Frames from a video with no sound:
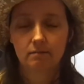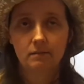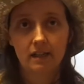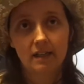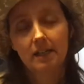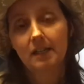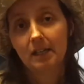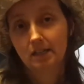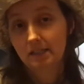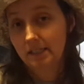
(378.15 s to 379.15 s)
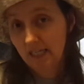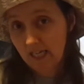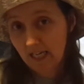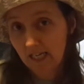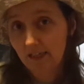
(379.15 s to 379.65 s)
Not going to
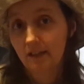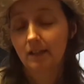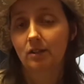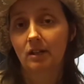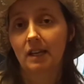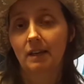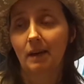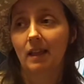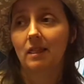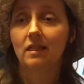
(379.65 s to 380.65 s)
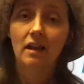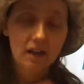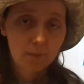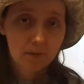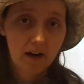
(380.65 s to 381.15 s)
guarantee that you're going to make a lot
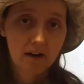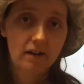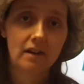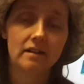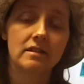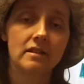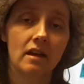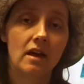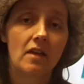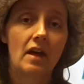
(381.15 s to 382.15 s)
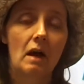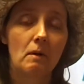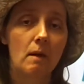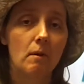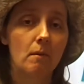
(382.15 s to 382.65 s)
of progress that
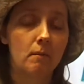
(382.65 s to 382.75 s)
way, but